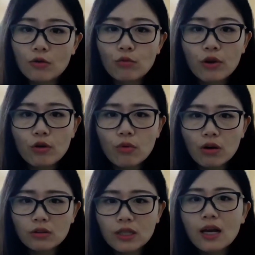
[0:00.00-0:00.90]

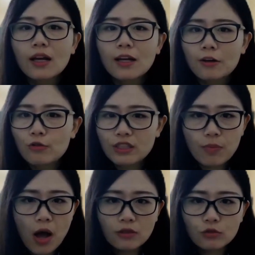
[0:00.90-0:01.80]
real-world
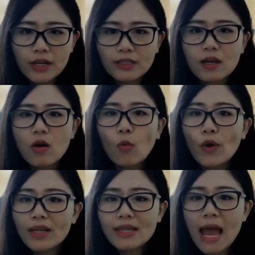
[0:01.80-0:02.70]
response rate
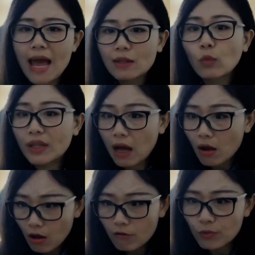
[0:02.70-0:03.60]
with and
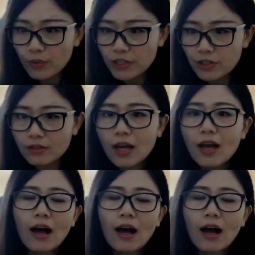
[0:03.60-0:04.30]
without confirmation,